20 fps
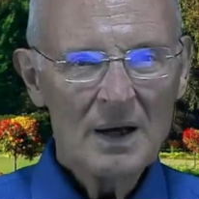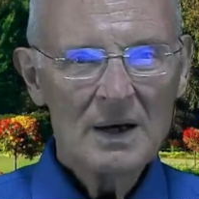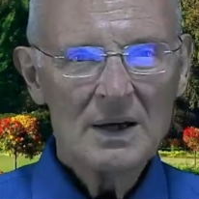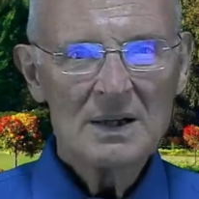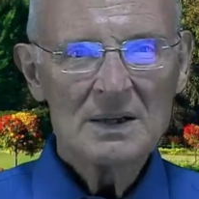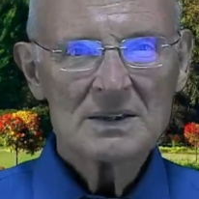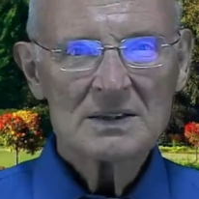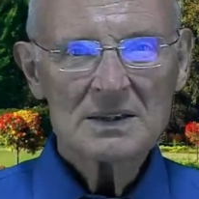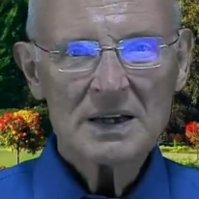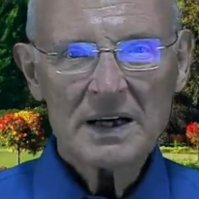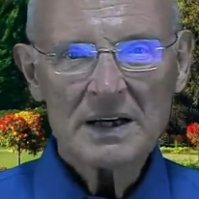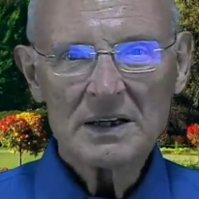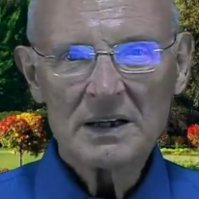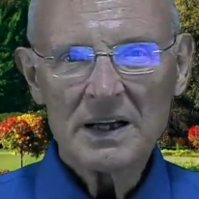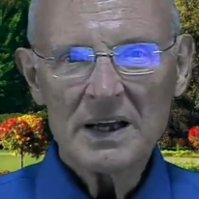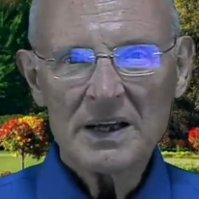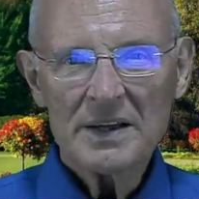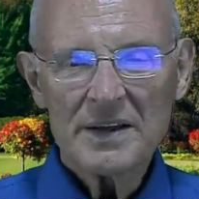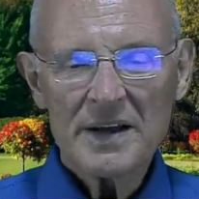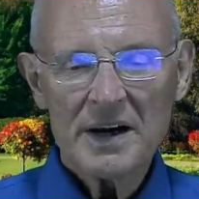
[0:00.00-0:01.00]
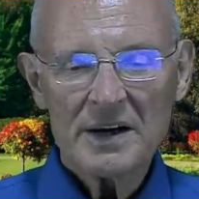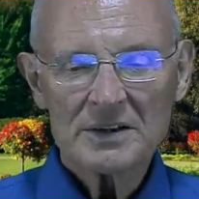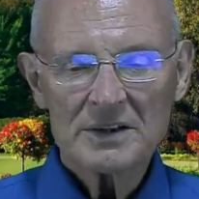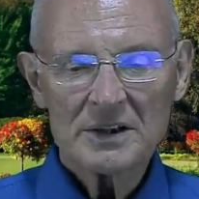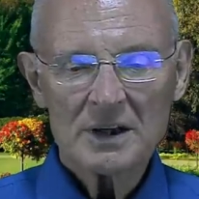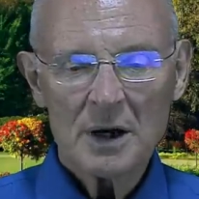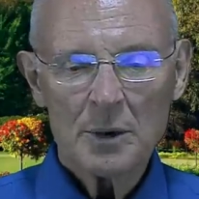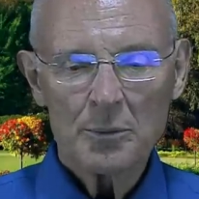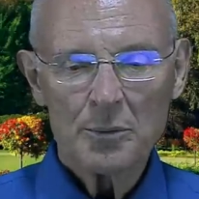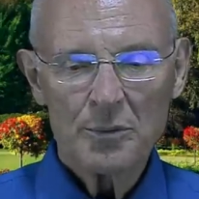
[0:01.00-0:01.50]
Suddenly, there's
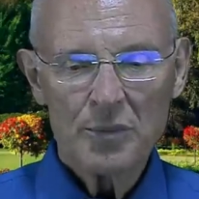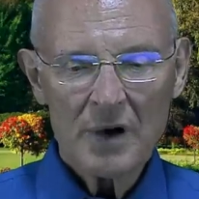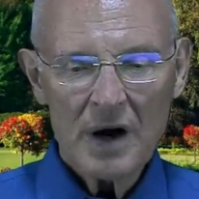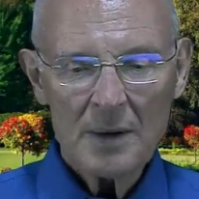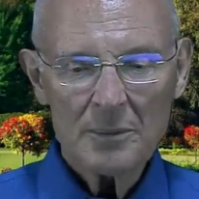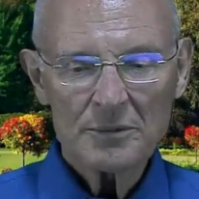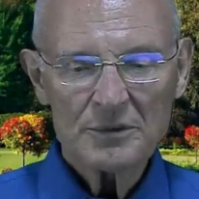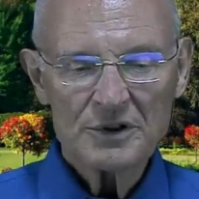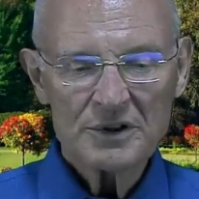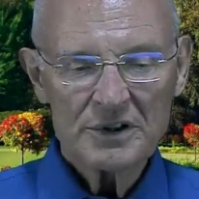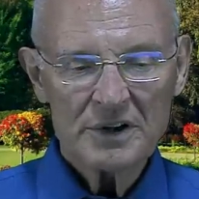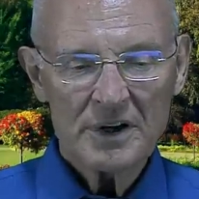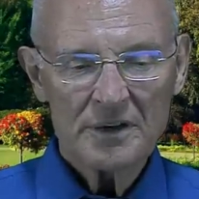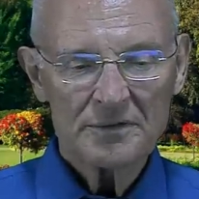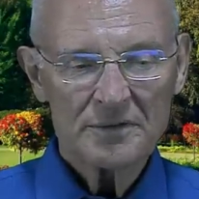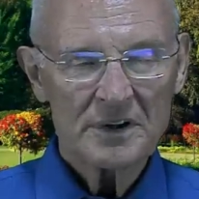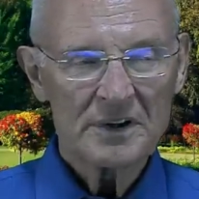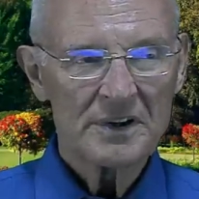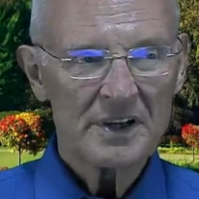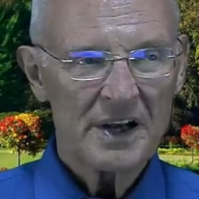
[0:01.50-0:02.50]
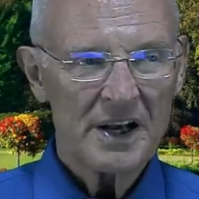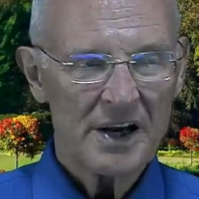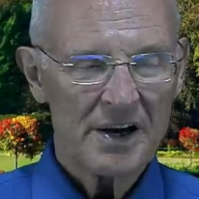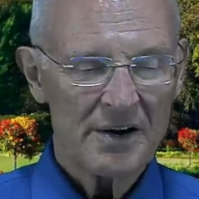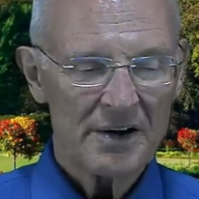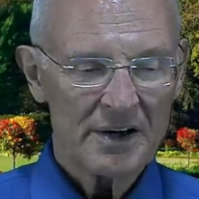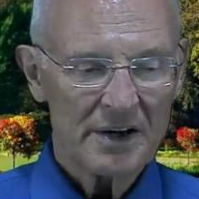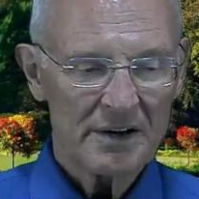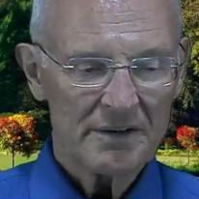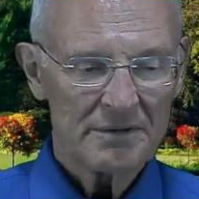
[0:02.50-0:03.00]
an abrupt shift in the
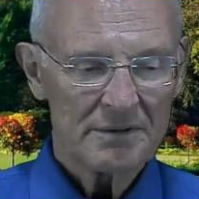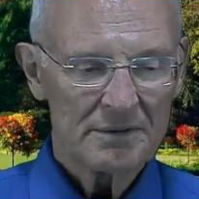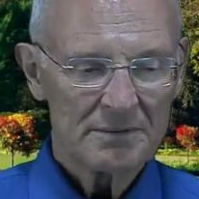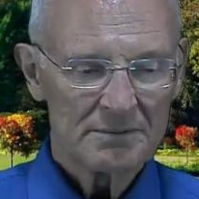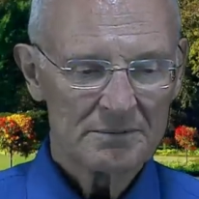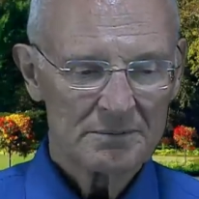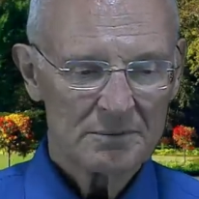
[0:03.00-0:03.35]
narrative.